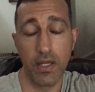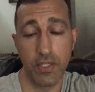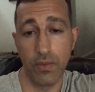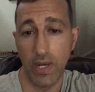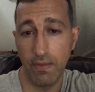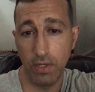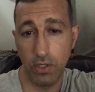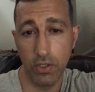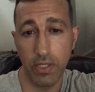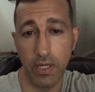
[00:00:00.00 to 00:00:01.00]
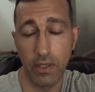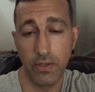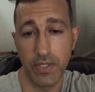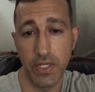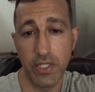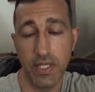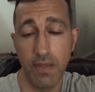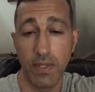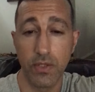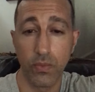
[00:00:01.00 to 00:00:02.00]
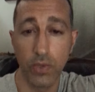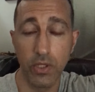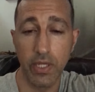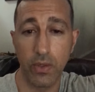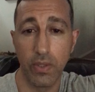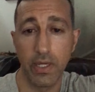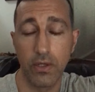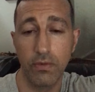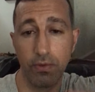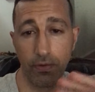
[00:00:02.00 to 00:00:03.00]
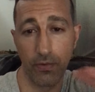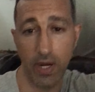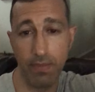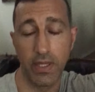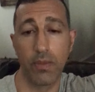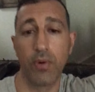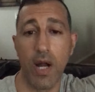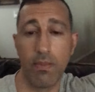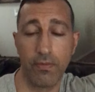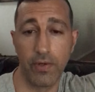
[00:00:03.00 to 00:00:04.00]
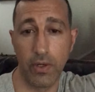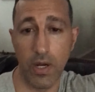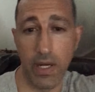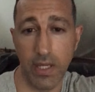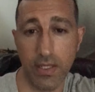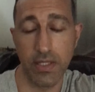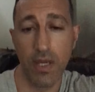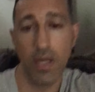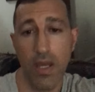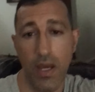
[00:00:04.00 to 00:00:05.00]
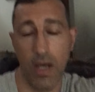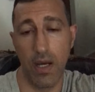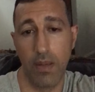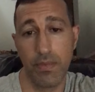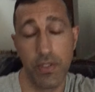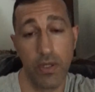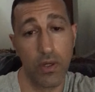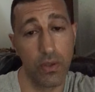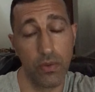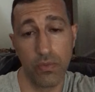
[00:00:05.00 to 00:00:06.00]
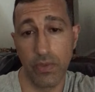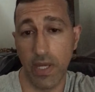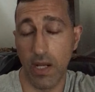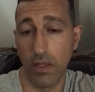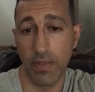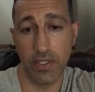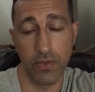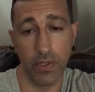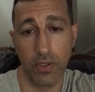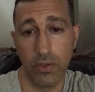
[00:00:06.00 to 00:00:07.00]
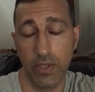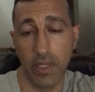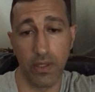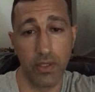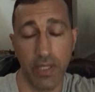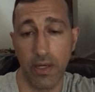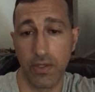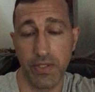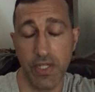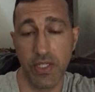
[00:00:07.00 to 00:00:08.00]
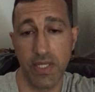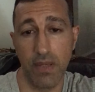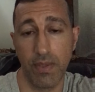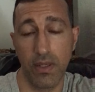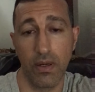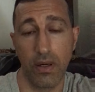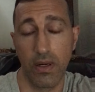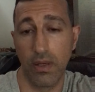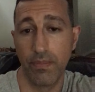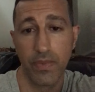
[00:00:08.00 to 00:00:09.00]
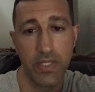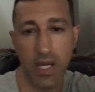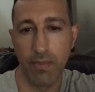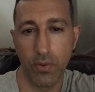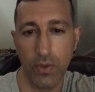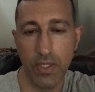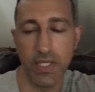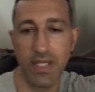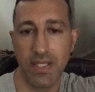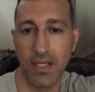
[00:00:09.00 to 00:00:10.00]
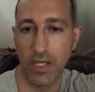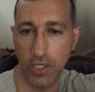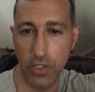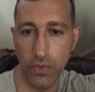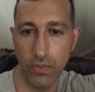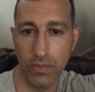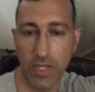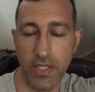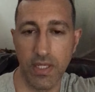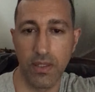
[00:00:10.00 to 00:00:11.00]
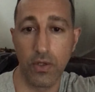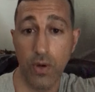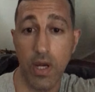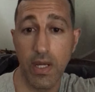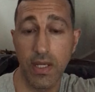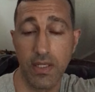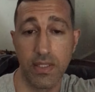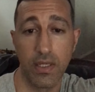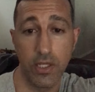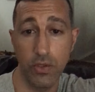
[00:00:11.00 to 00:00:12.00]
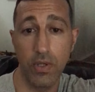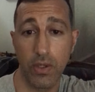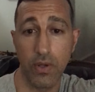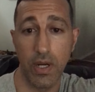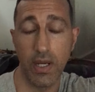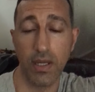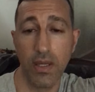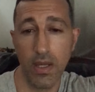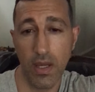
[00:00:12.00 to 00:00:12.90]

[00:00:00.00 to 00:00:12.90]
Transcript: So you want to have a good characterization statement. It's really critical for framing the problem for your audience. So the elements to include in a good characterization statement are time course. Is it acute? Is it chronic? Is it acute on chronic?